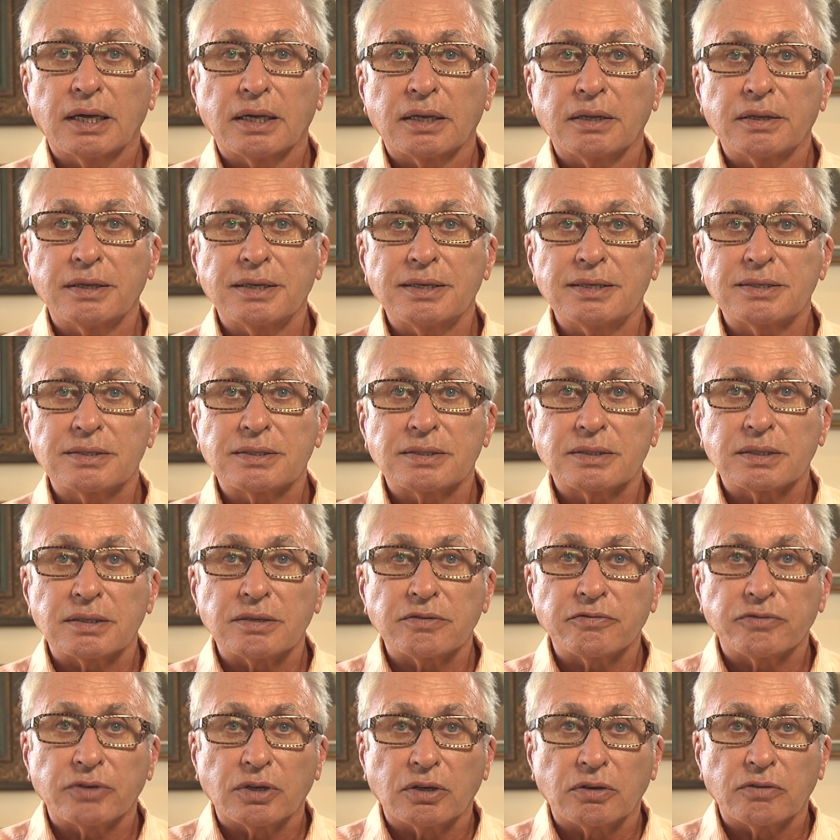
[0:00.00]
These
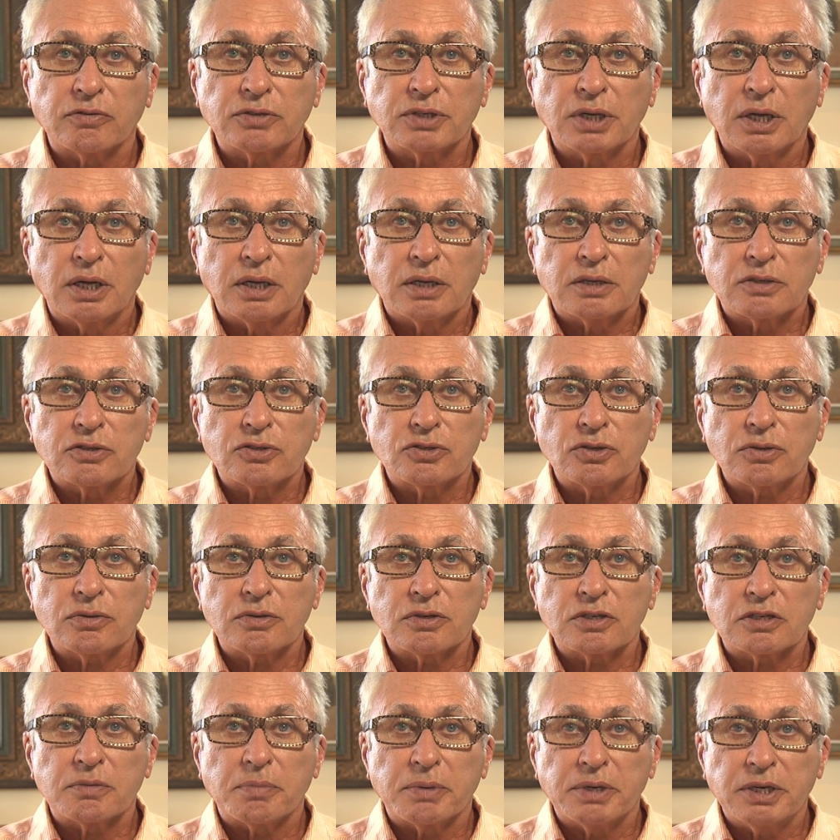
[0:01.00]
involved
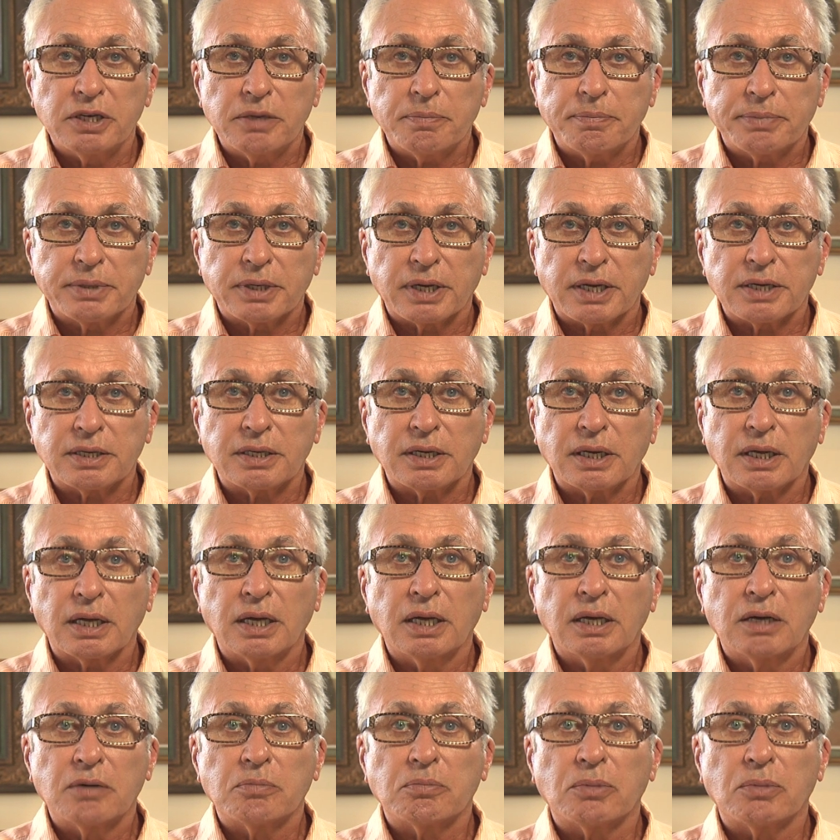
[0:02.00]
students manipulating